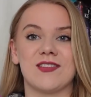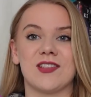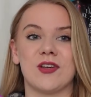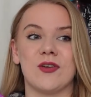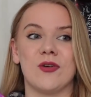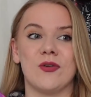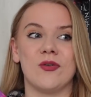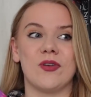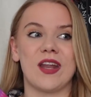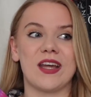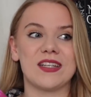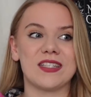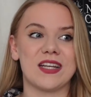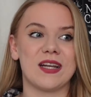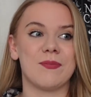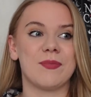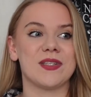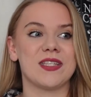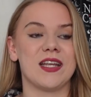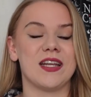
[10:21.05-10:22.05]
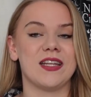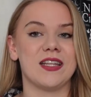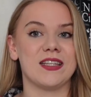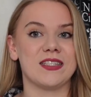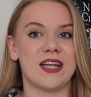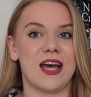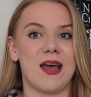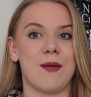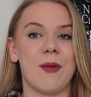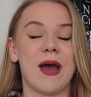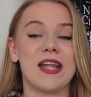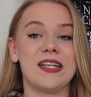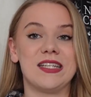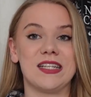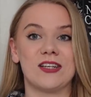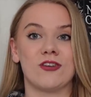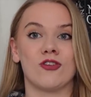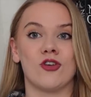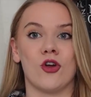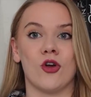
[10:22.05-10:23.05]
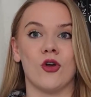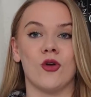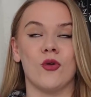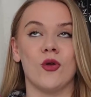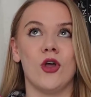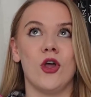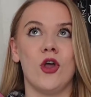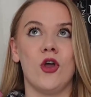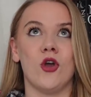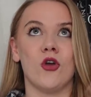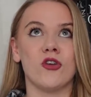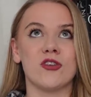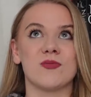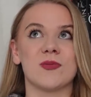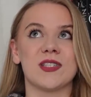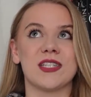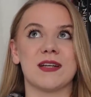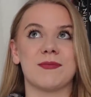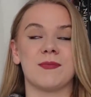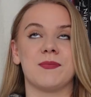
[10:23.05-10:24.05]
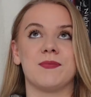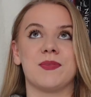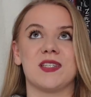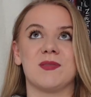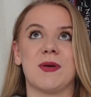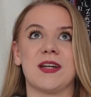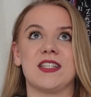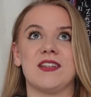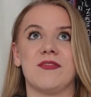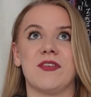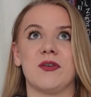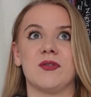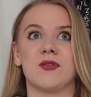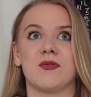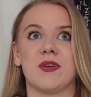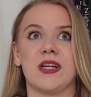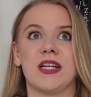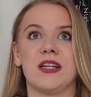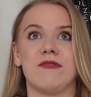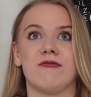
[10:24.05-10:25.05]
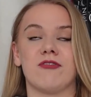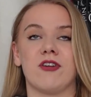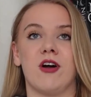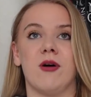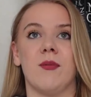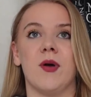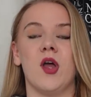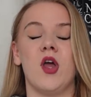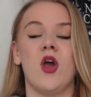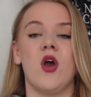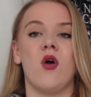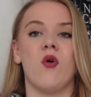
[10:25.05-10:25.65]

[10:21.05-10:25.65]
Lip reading: So 99% of the time I didn't know whose perspective I was reading from,